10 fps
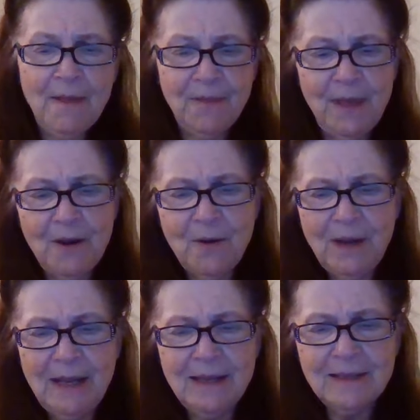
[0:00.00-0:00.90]
There
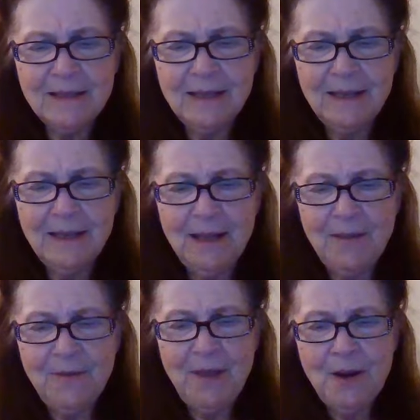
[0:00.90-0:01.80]
is
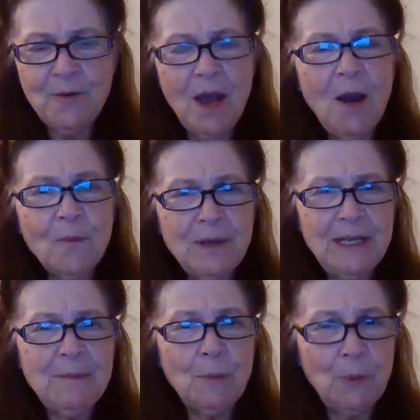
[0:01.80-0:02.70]
they're not
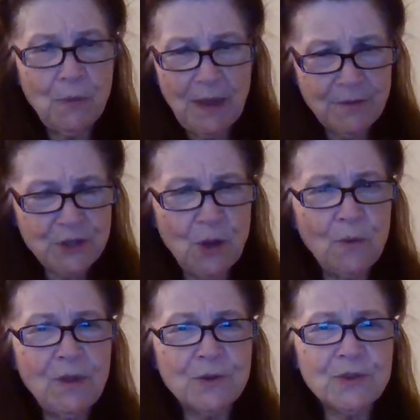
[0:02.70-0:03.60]
redeemable. They've
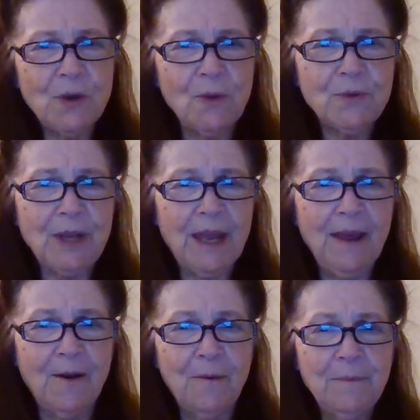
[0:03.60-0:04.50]
sold their soul to
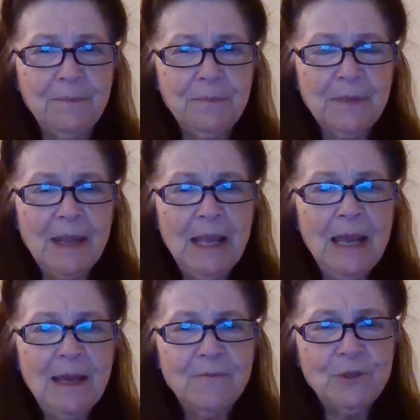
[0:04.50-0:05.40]
hell,
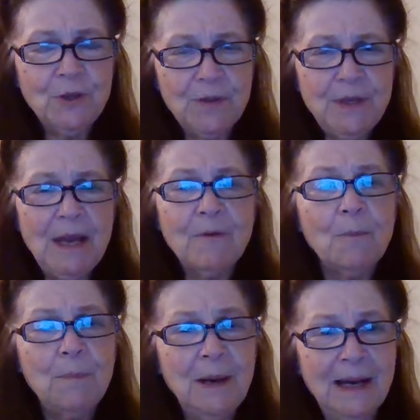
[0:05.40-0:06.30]
to the
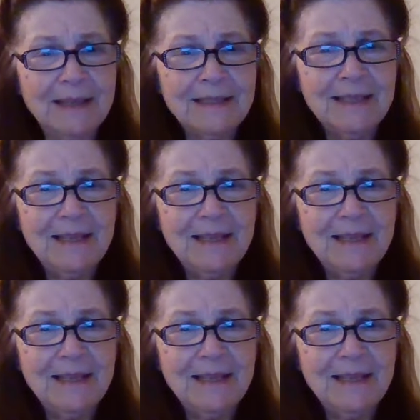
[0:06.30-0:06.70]
devil. But